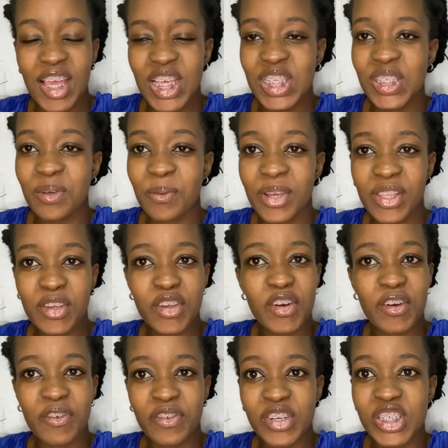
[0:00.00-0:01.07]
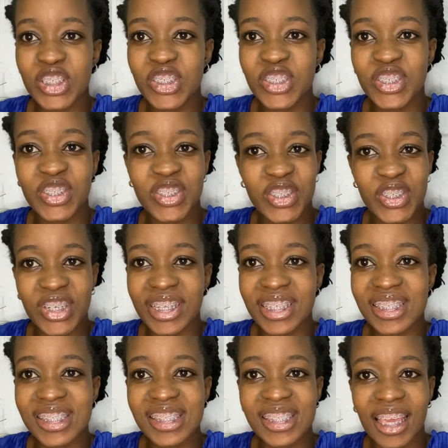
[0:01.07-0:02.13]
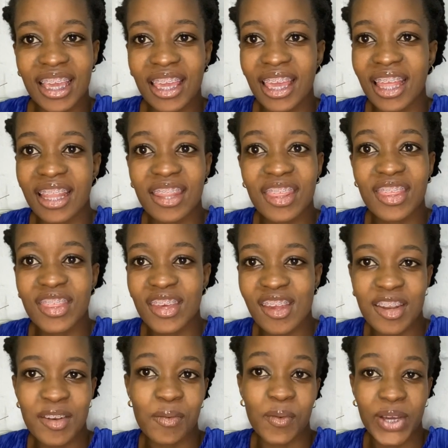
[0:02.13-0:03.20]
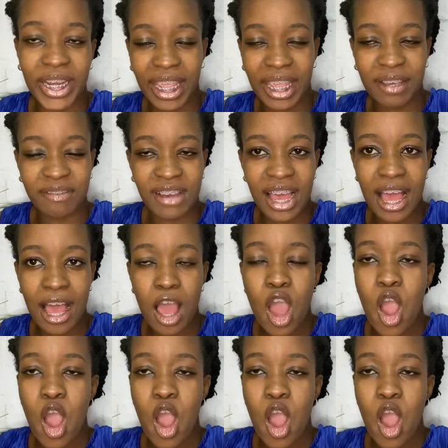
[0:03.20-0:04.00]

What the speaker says: So whether you're a first year student, second, third, whatever,